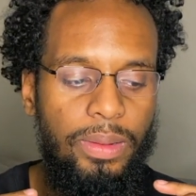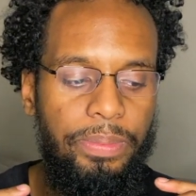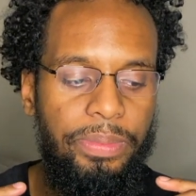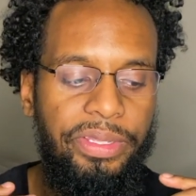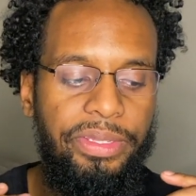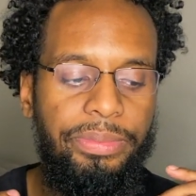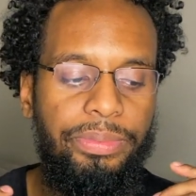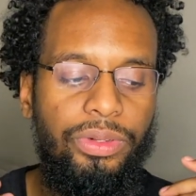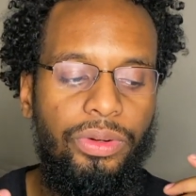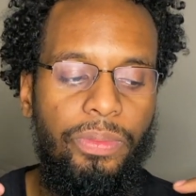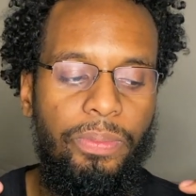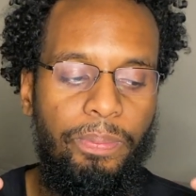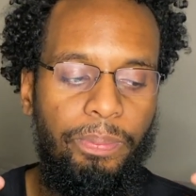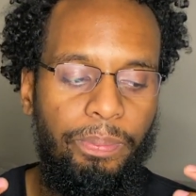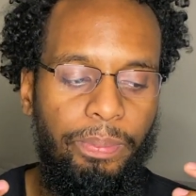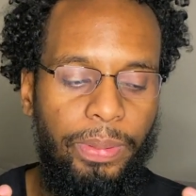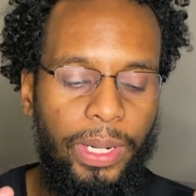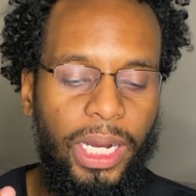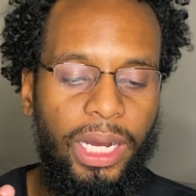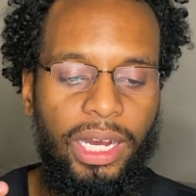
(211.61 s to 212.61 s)
people
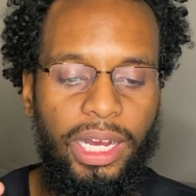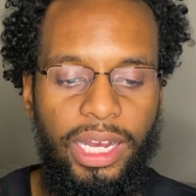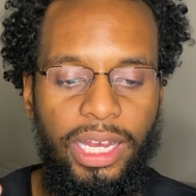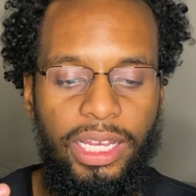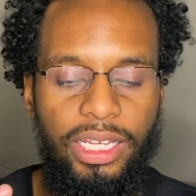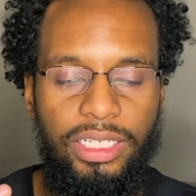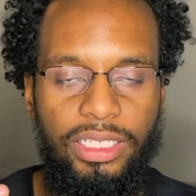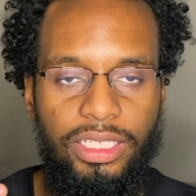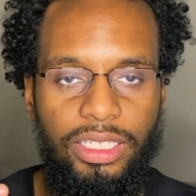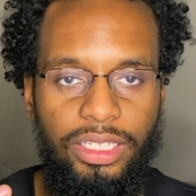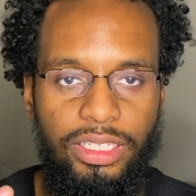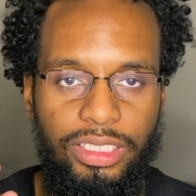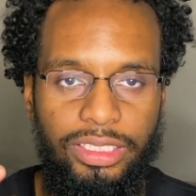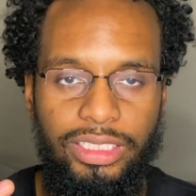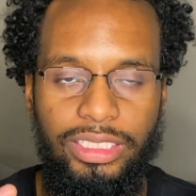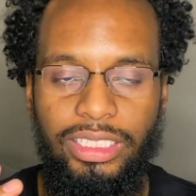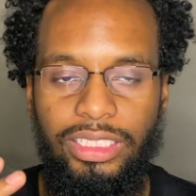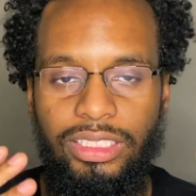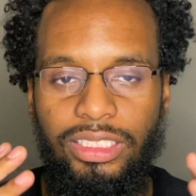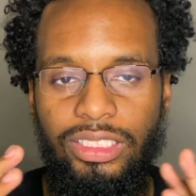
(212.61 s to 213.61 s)
buy the
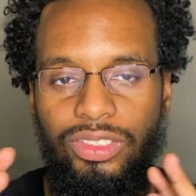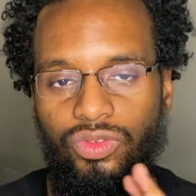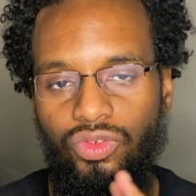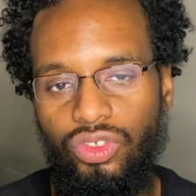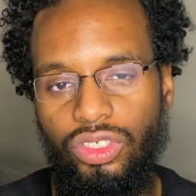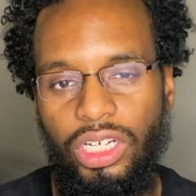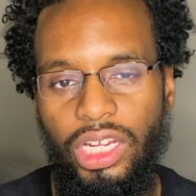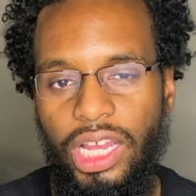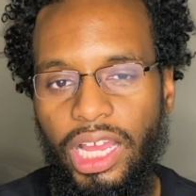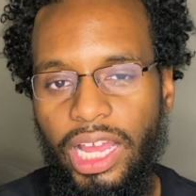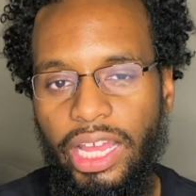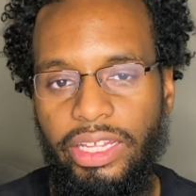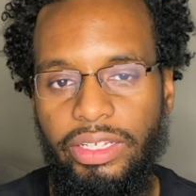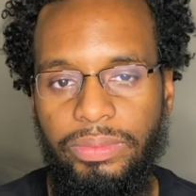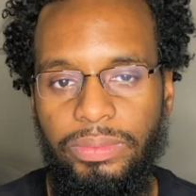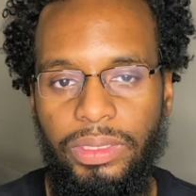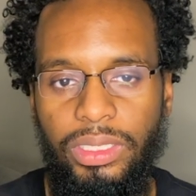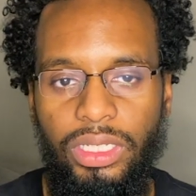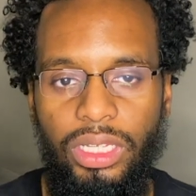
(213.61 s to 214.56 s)
Yeezys for the hype